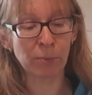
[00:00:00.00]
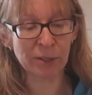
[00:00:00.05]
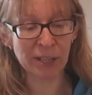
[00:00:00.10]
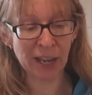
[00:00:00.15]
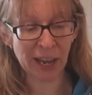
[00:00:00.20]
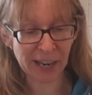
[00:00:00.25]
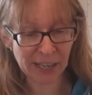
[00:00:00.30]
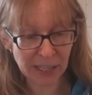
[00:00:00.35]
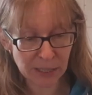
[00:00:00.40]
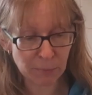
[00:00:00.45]

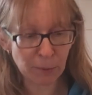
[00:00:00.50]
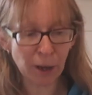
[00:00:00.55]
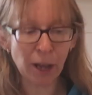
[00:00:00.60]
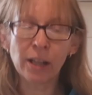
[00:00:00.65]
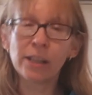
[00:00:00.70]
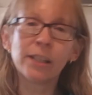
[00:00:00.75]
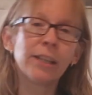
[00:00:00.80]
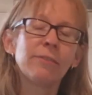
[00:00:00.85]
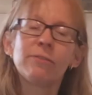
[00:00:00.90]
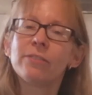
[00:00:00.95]
obtained, but
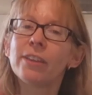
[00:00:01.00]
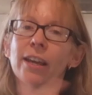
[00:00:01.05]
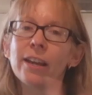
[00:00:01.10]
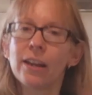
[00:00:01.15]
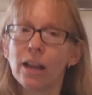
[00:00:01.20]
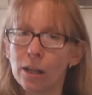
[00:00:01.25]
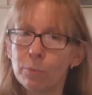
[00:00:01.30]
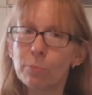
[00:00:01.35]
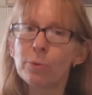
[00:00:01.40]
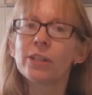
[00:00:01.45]

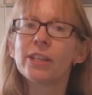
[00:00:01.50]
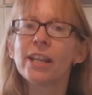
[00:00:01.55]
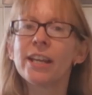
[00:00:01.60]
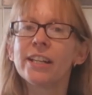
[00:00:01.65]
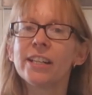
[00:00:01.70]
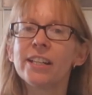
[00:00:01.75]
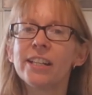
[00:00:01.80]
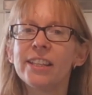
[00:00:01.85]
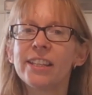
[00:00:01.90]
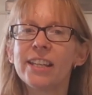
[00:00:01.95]
I'll put
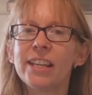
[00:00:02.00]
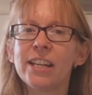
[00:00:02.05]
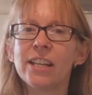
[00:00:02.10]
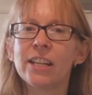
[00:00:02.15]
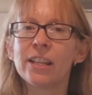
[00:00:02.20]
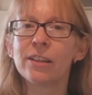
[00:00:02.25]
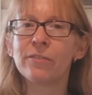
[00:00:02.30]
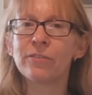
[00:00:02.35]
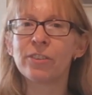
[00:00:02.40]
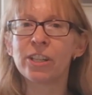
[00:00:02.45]
that in at the
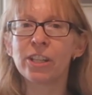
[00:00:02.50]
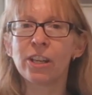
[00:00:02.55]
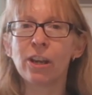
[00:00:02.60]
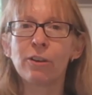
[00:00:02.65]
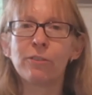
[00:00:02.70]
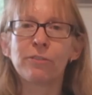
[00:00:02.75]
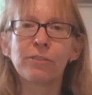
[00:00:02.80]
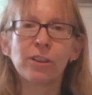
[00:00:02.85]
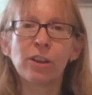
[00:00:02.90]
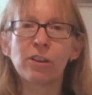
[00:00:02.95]
end of the
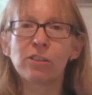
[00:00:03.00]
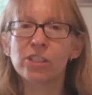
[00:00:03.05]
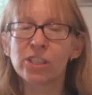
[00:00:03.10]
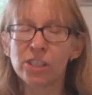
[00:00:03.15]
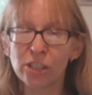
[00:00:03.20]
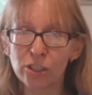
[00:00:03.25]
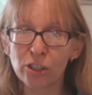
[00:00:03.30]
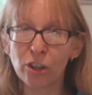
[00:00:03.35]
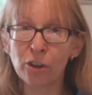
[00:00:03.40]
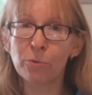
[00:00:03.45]
video for those
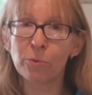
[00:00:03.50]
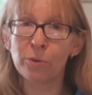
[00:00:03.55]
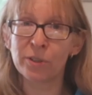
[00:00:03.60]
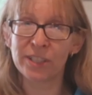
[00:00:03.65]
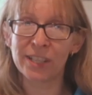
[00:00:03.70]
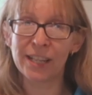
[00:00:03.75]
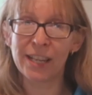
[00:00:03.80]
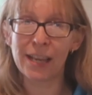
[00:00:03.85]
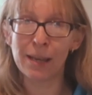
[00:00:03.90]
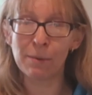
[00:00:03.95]
that don't want
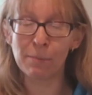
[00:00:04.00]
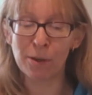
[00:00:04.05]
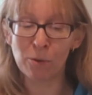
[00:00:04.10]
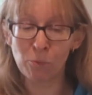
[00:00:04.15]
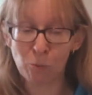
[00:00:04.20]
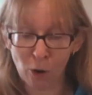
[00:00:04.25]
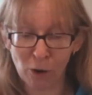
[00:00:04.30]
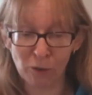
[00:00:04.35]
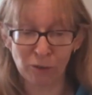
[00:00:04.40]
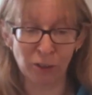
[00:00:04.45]
to hear
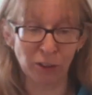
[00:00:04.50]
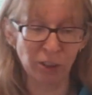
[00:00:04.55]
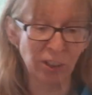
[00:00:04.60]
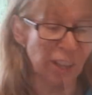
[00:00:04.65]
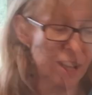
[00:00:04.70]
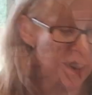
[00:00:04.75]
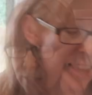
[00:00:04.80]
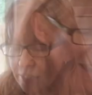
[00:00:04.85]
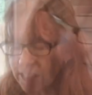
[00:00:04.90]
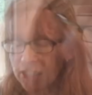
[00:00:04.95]
me waffle.
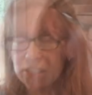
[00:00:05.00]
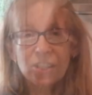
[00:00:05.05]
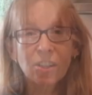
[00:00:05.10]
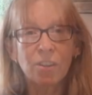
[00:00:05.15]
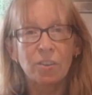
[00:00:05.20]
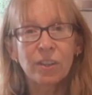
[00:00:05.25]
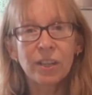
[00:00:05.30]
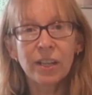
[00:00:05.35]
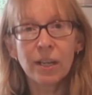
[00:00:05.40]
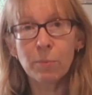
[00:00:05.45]

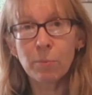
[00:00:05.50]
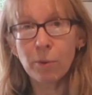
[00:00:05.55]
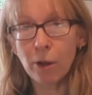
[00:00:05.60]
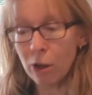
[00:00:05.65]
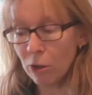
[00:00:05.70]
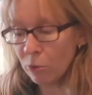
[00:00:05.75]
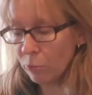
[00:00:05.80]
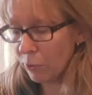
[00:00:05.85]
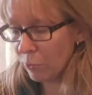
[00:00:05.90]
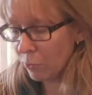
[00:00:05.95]
So in a
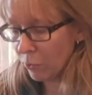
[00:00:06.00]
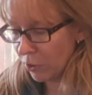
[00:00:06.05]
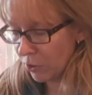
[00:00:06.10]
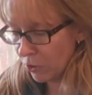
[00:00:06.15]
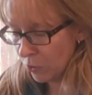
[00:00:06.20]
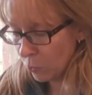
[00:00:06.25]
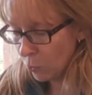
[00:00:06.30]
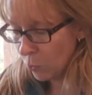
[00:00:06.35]
bowl we want